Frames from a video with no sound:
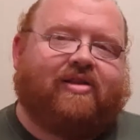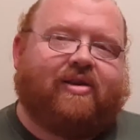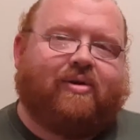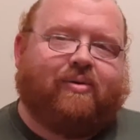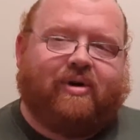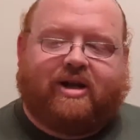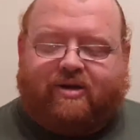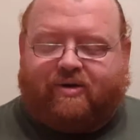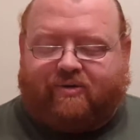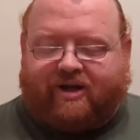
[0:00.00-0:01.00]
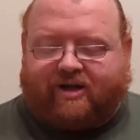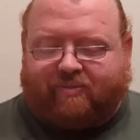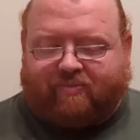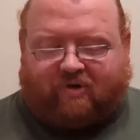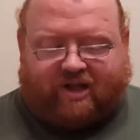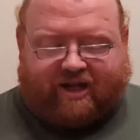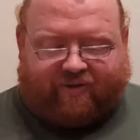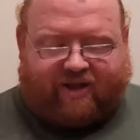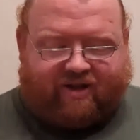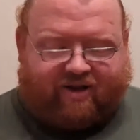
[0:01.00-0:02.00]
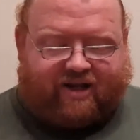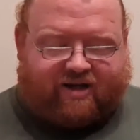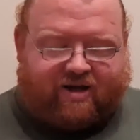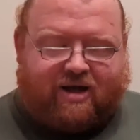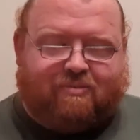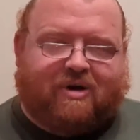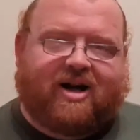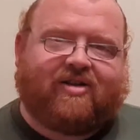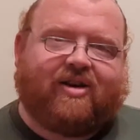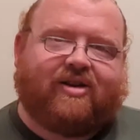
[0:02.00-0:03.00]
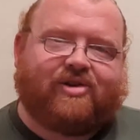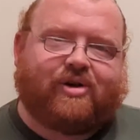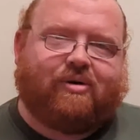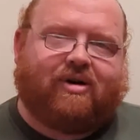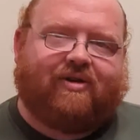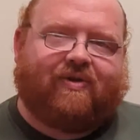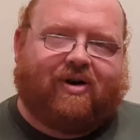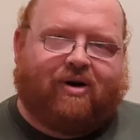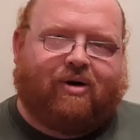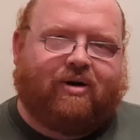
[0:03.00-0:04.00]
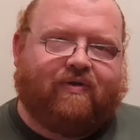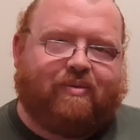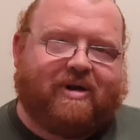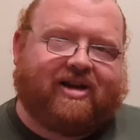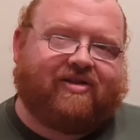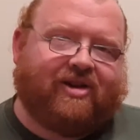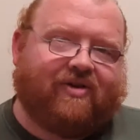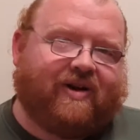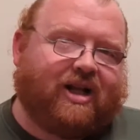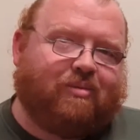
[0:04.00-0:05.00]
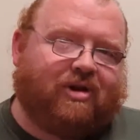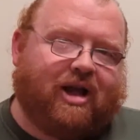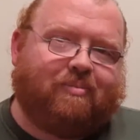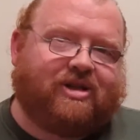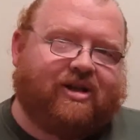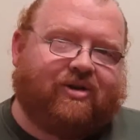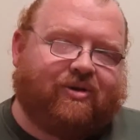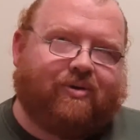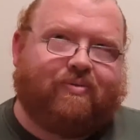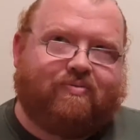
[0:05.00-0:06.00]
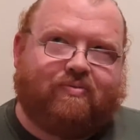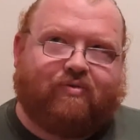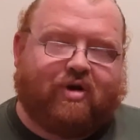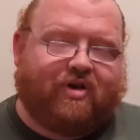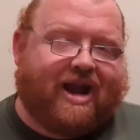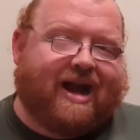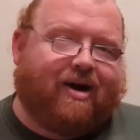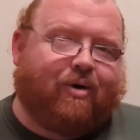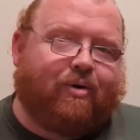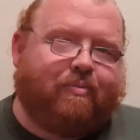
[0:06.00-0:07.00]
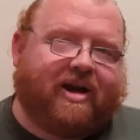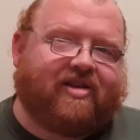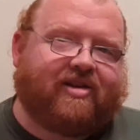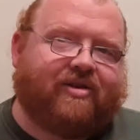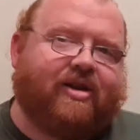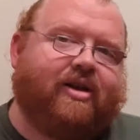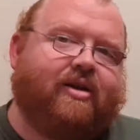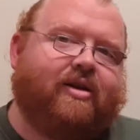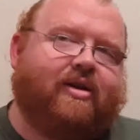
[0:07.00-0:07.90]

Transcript: So we could do like a lengthy unboxing to show off all of the mechs that are available up till, now, basically.